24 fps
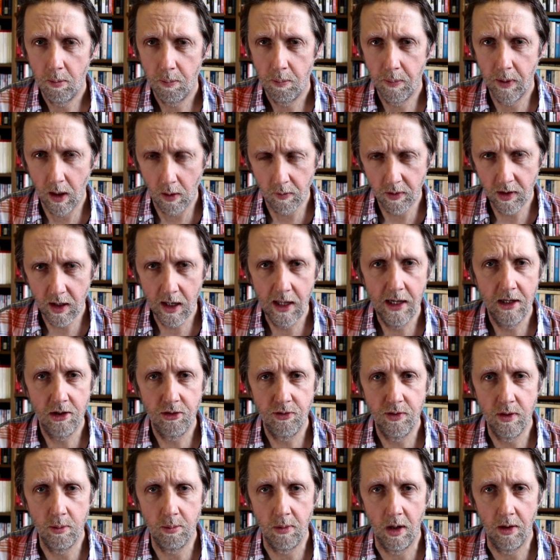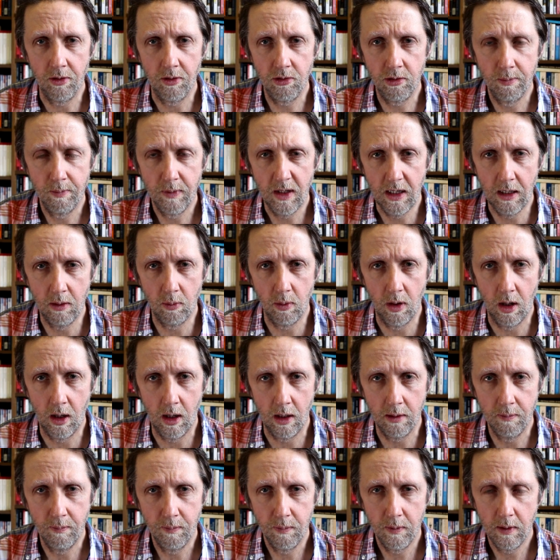But over the last few months,
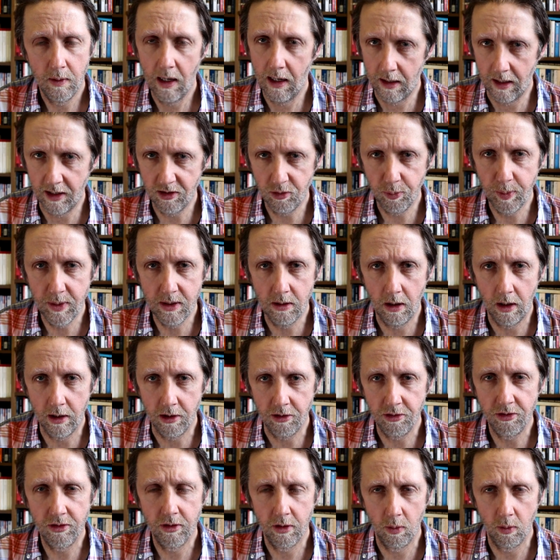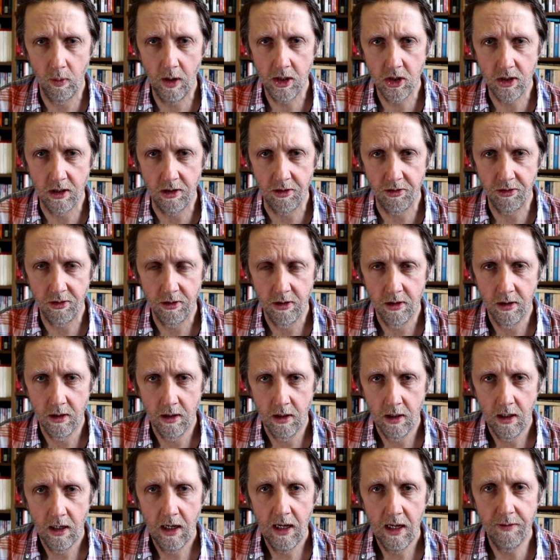Iran, and let's be honest, the Russians,
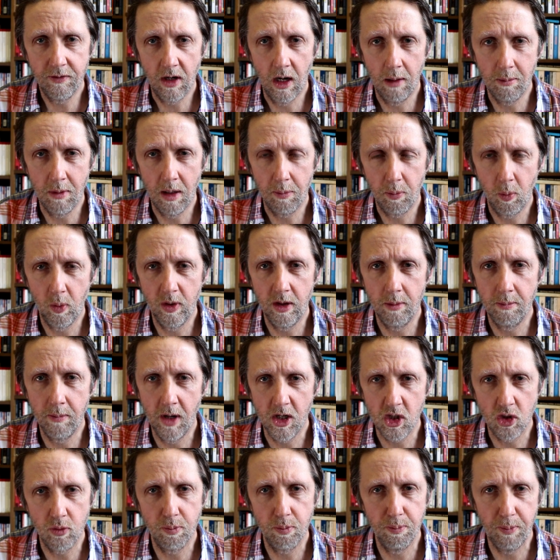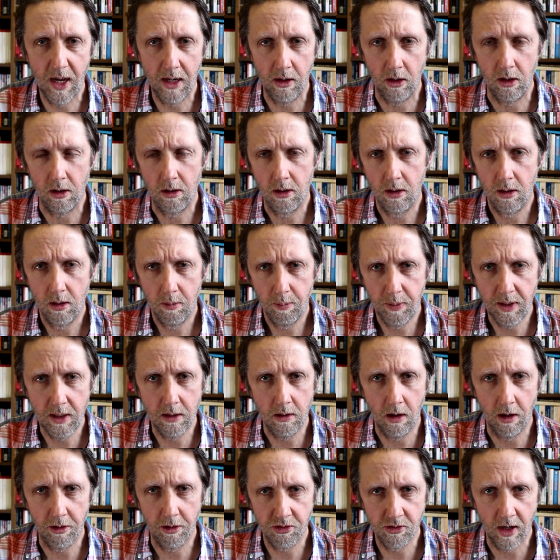have come up with a much better
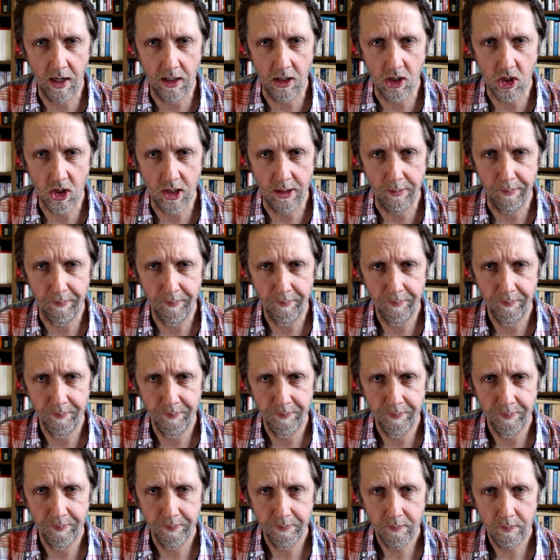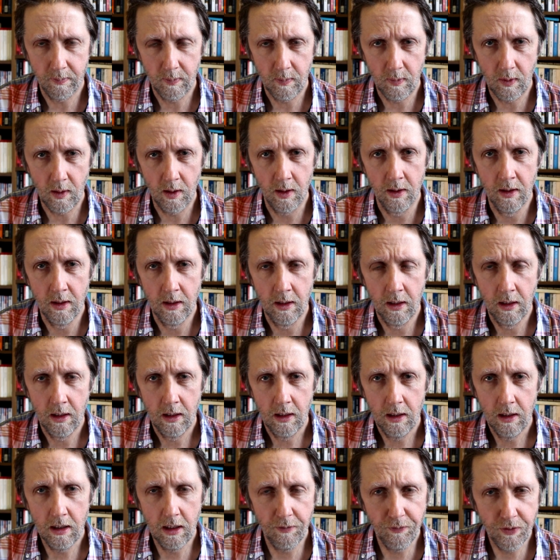PR strategy.
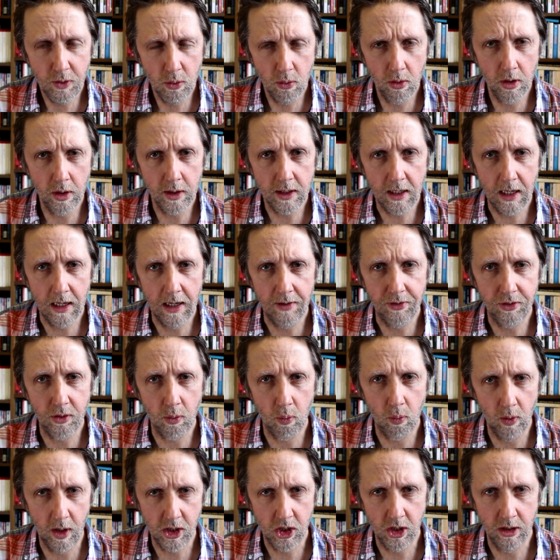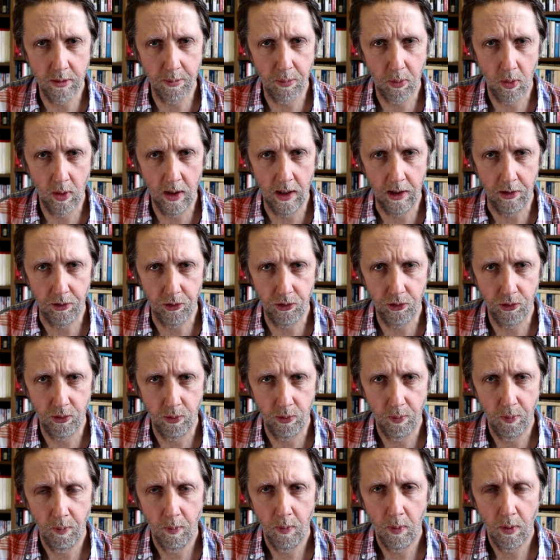If you look at the Russian press,
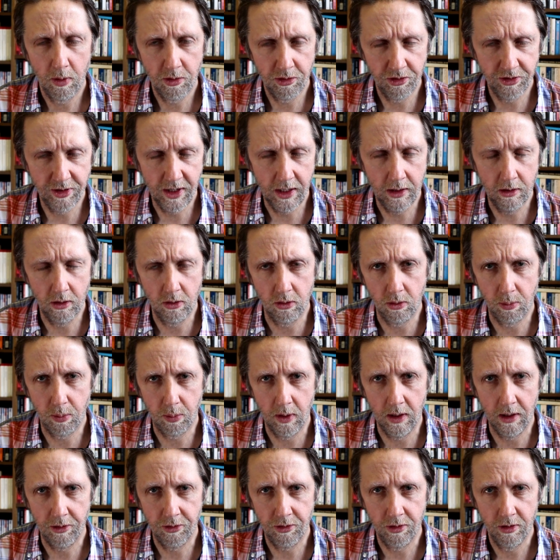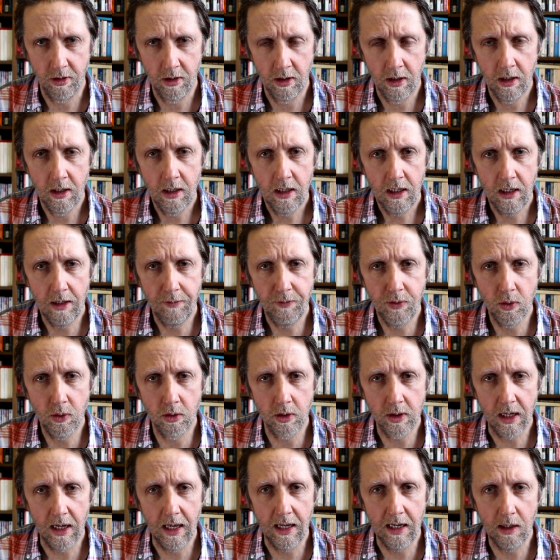state-owned press, if you
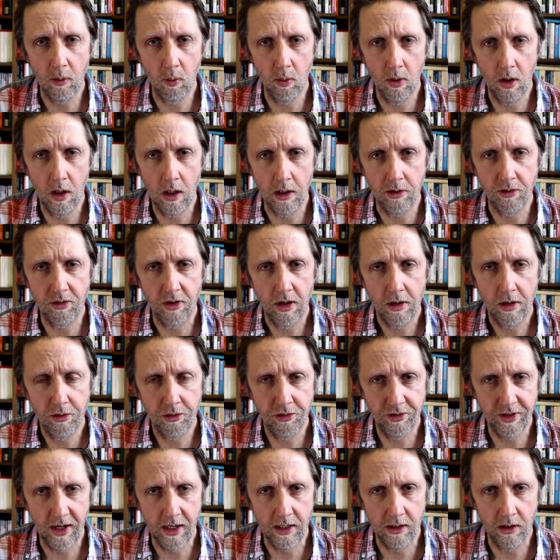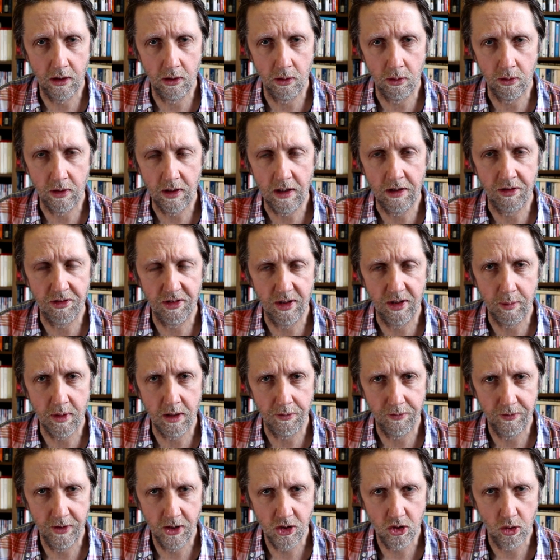look at Iran's state-owned and
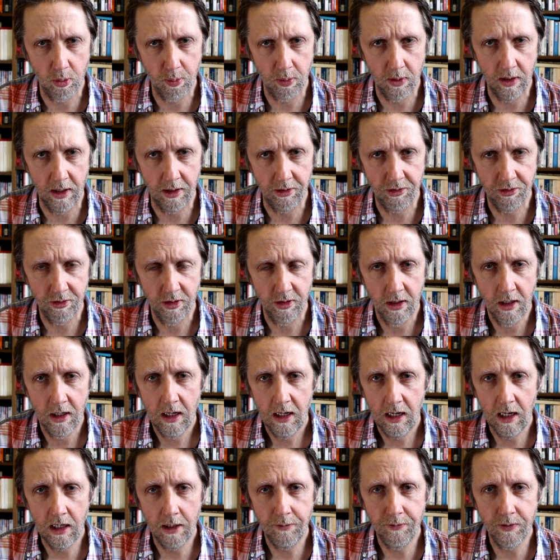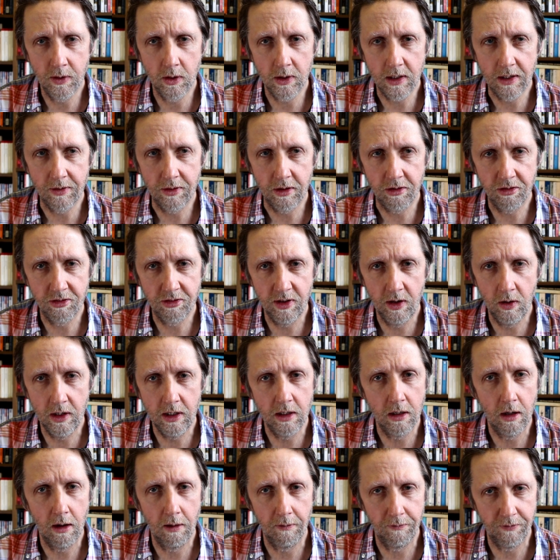semi-official press, and if you look at the
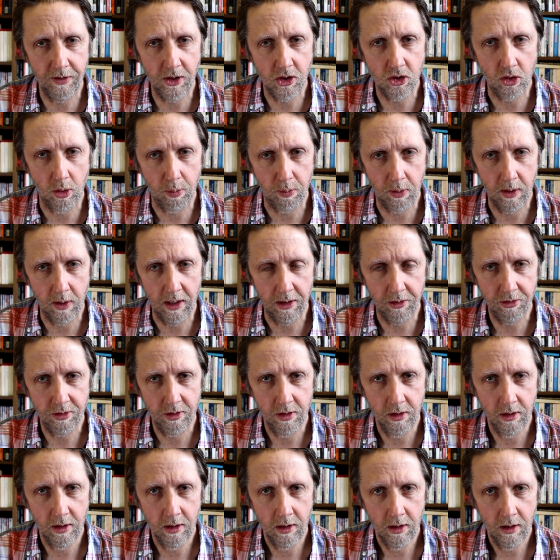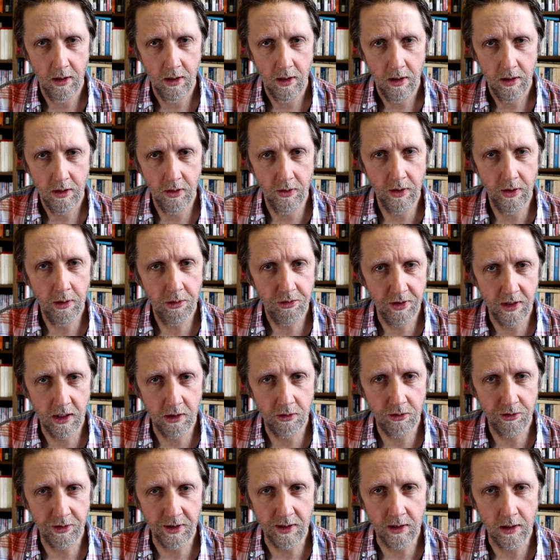Syrian official press, you'll notice an
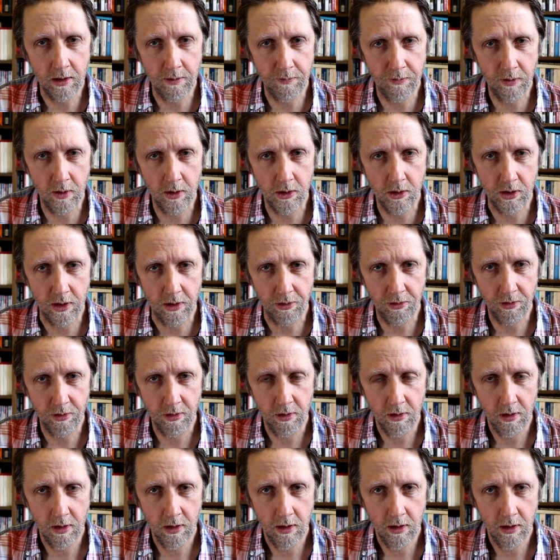interesting convergence.